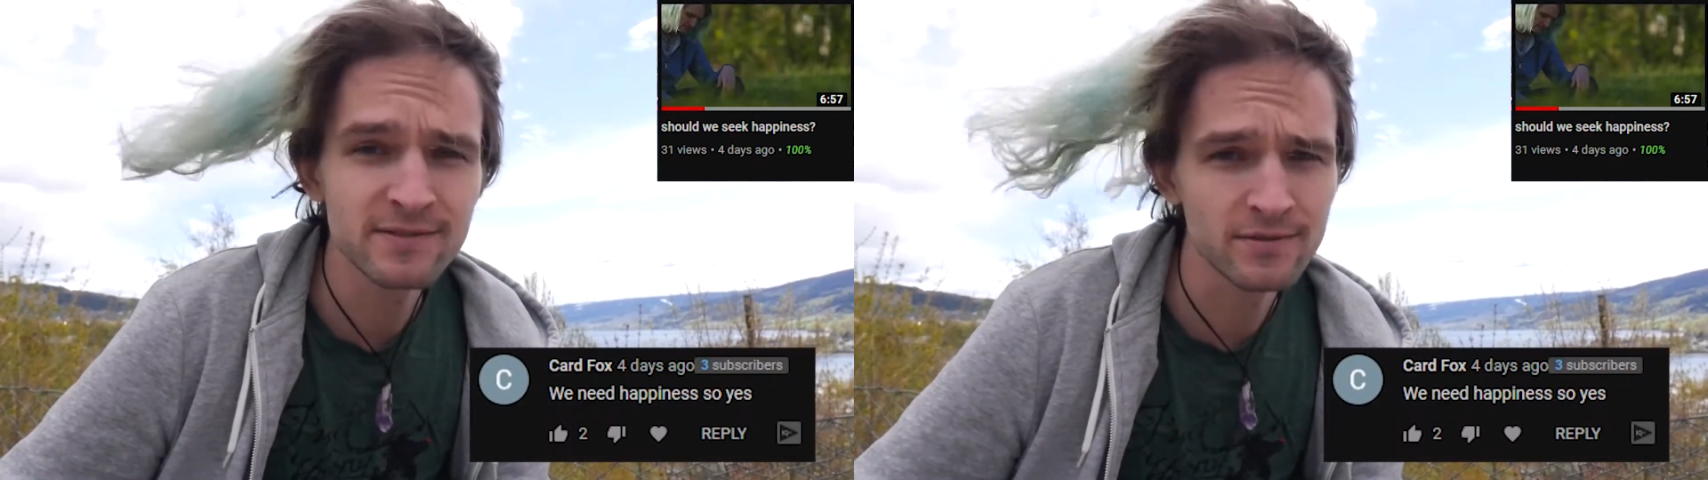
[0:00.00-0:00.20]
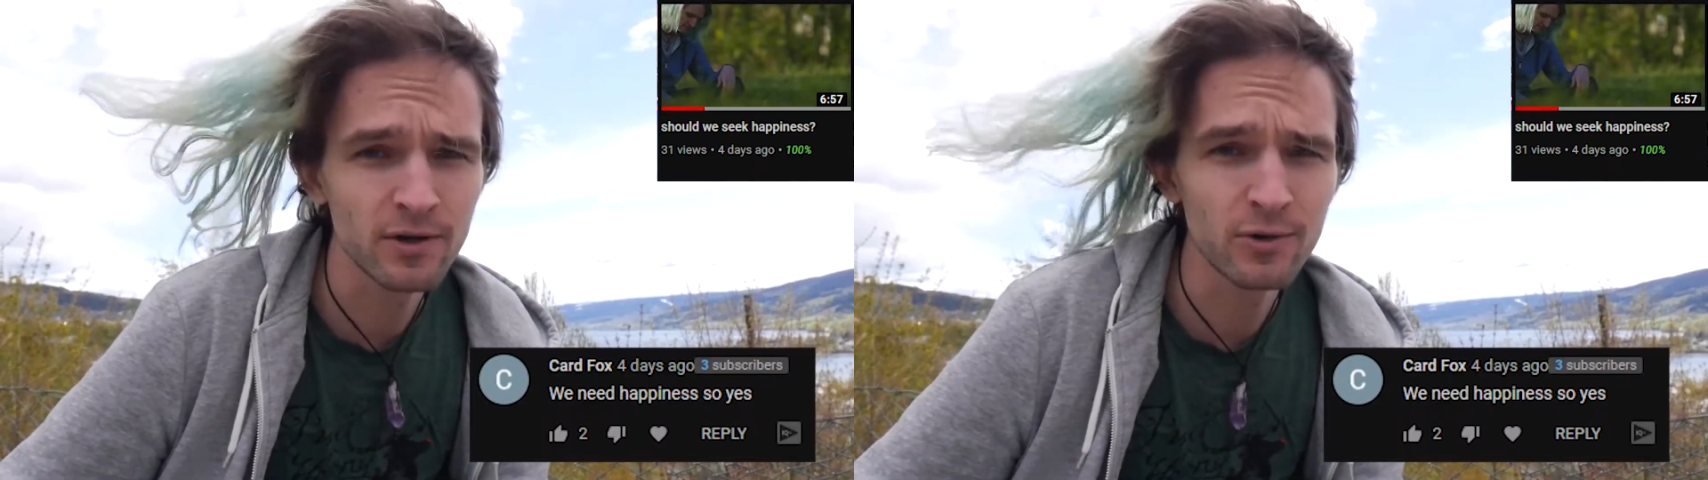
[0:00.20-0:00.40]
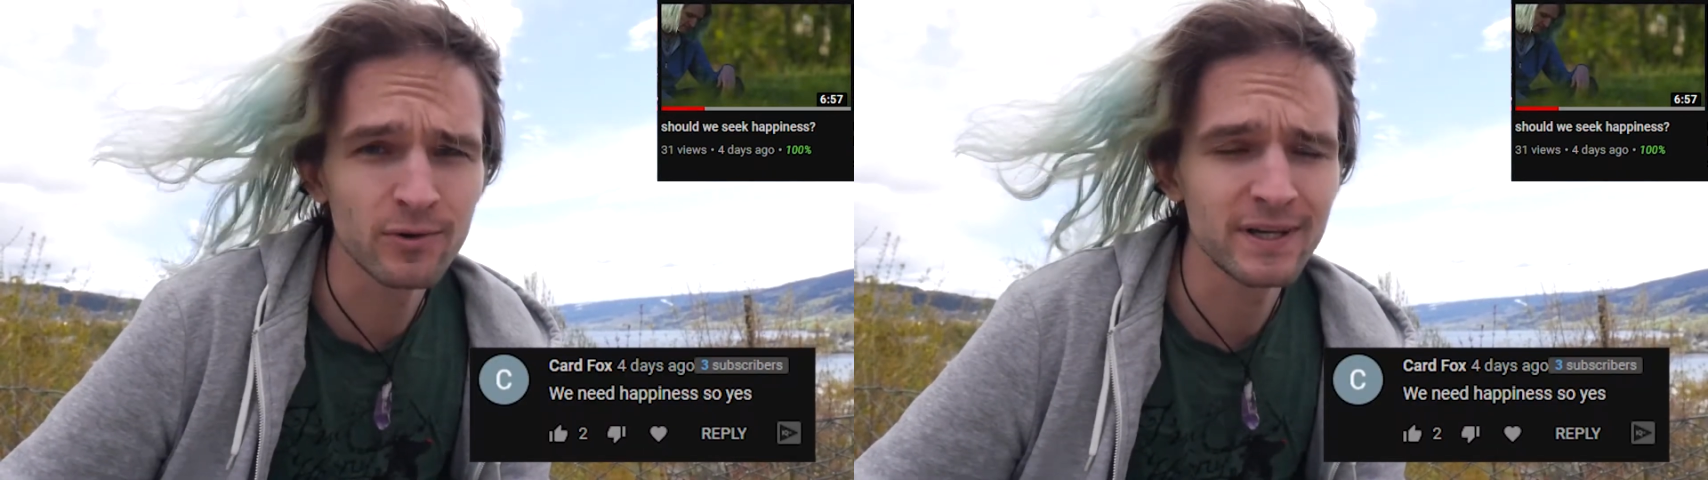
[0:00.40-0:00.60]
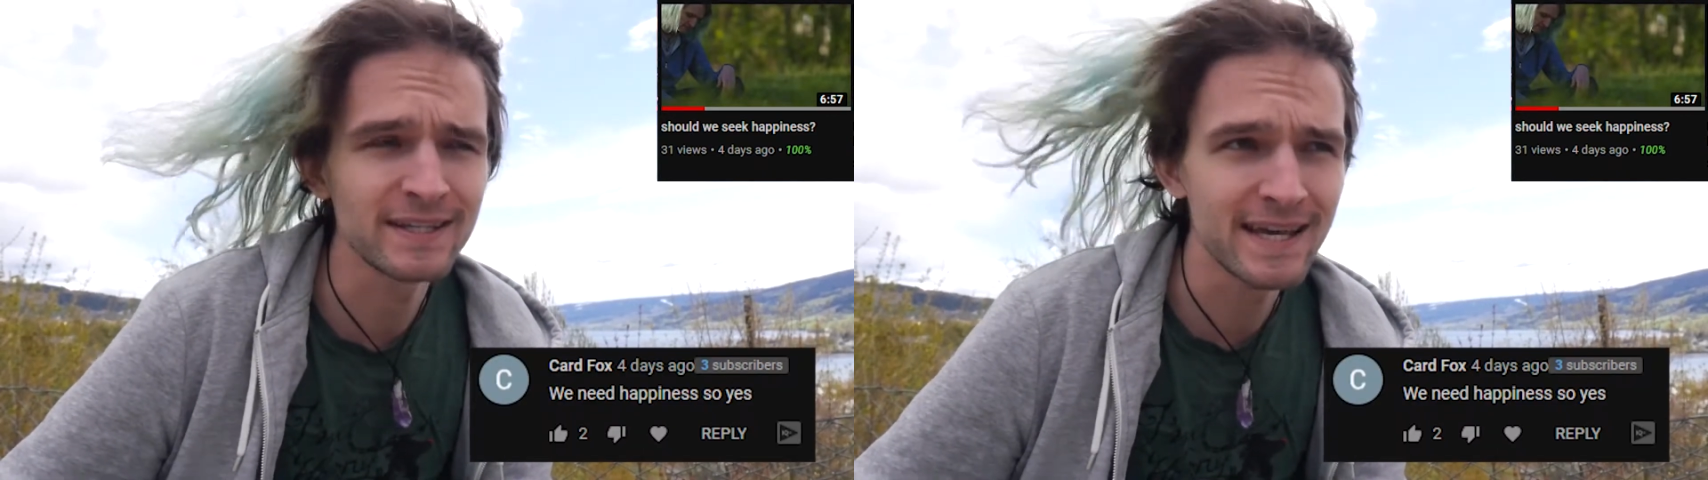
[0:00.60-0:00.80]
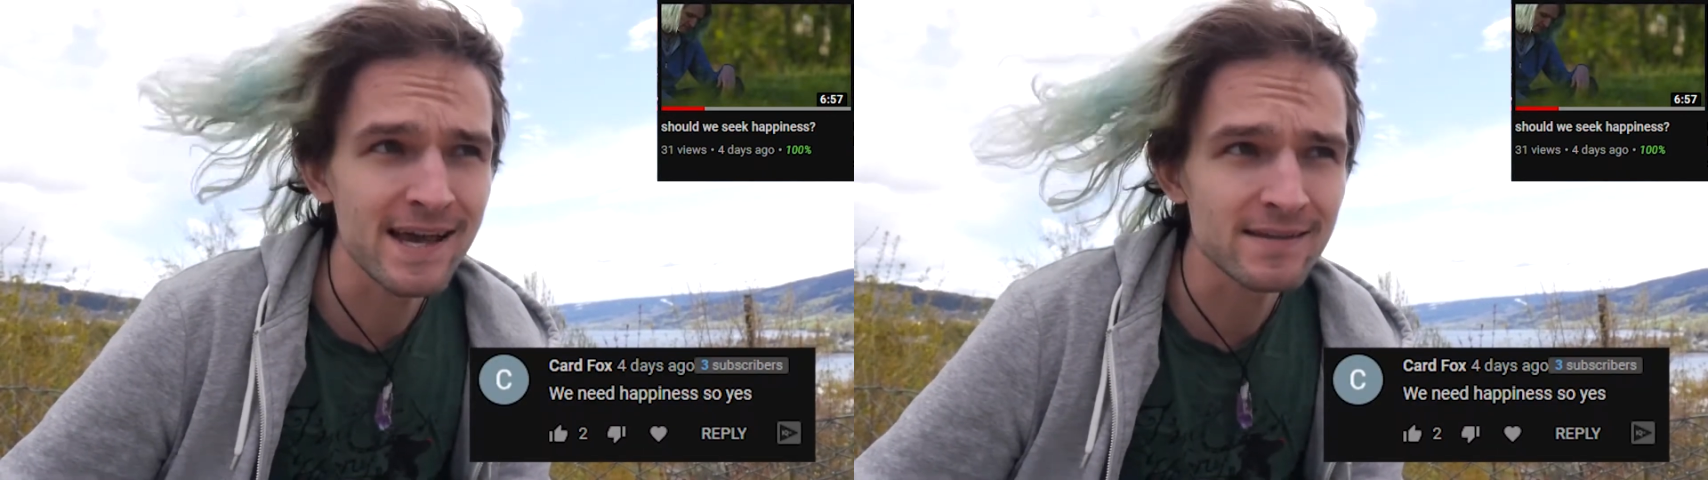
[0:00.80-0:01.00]
so
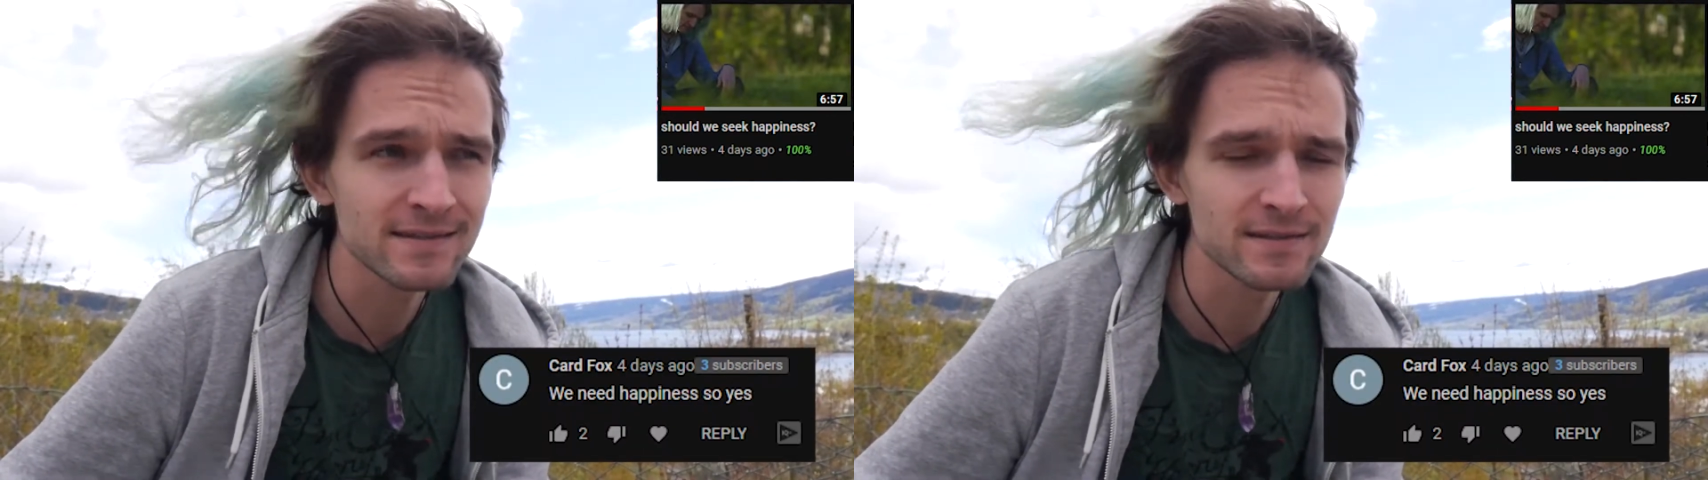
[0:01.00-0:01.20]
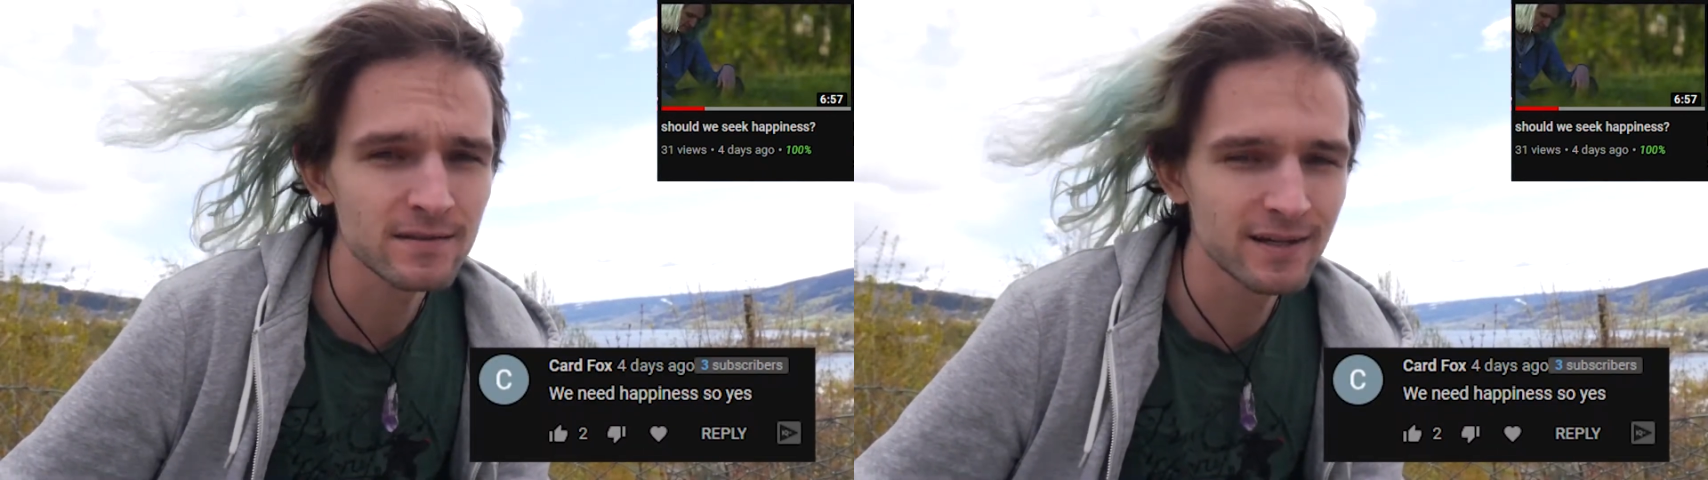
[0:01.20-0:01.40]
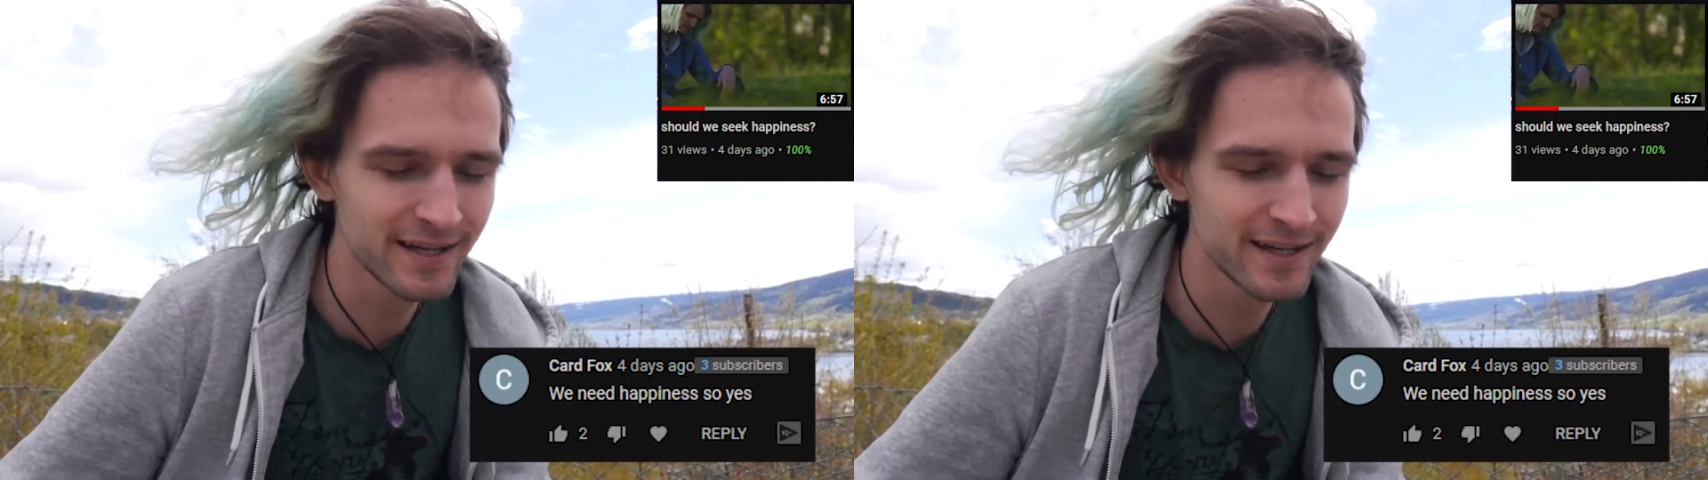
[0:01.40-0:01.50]
yes.